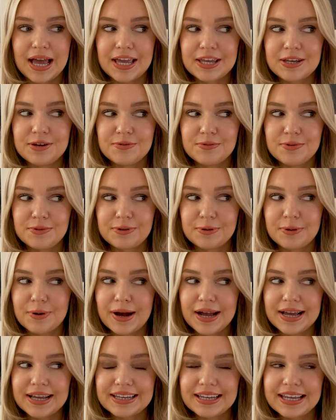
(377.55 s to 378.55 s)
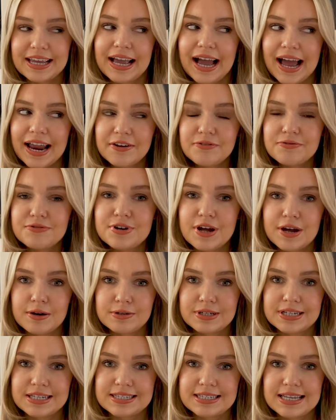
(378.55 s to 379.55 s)
you kind of
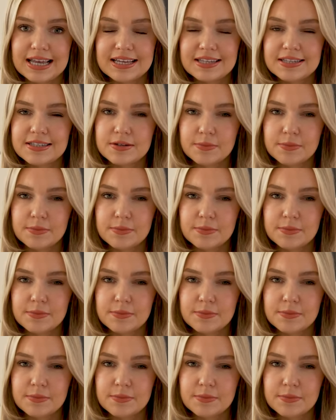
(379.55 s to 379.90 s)
notice it,